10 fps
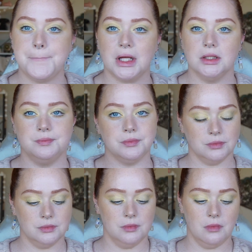
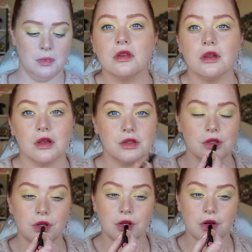It's
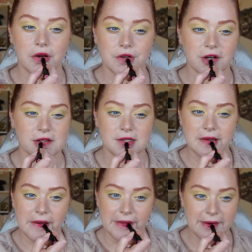a good contrasting
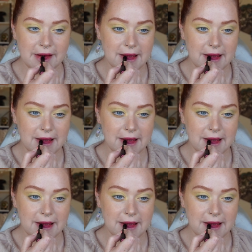color.